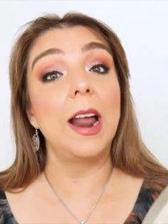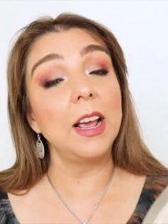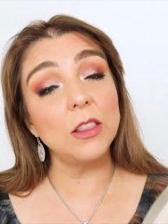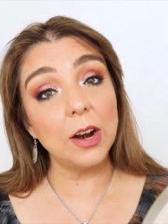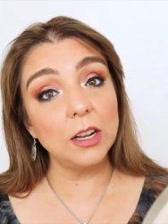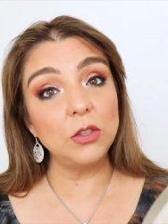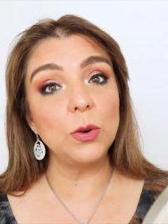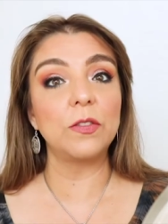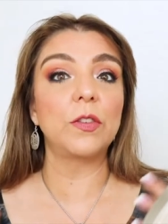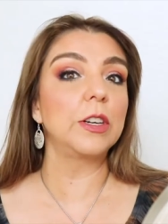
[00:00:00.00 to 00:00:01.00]
and I thought I'd do
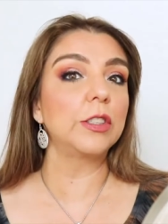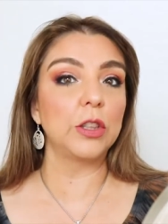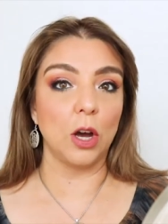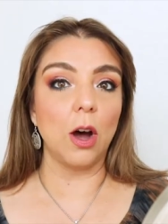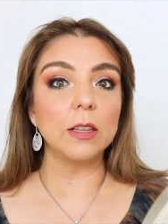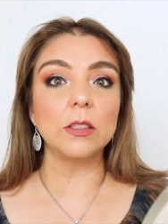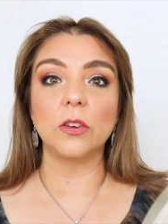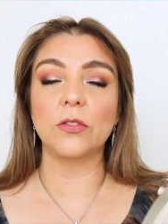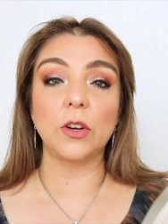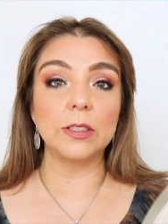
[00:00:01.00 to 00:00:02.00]
a first thoughts
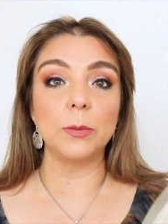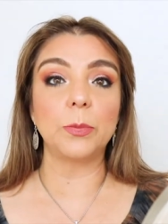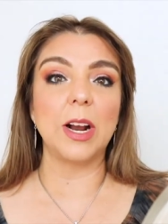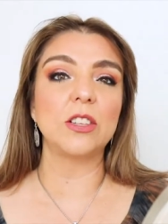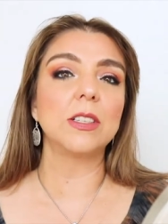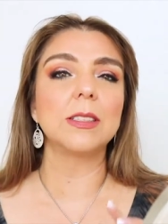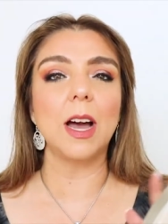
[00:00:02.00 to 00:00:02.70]
or first impressions.